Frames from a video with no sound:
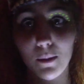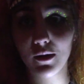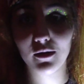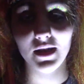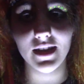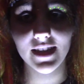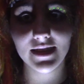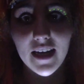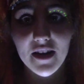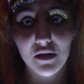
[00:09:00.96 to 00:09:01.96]
already
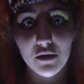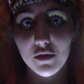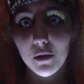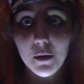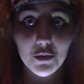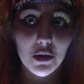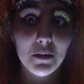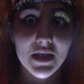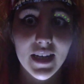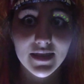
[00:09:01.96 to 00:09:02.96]
dead on the floor and
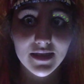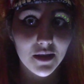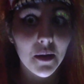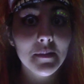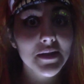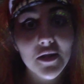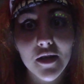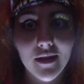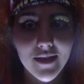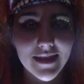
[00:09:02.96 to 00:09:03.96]
traumatized, so I'm
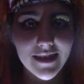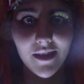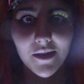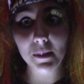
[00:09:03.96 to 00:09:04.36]
sorry if that's you.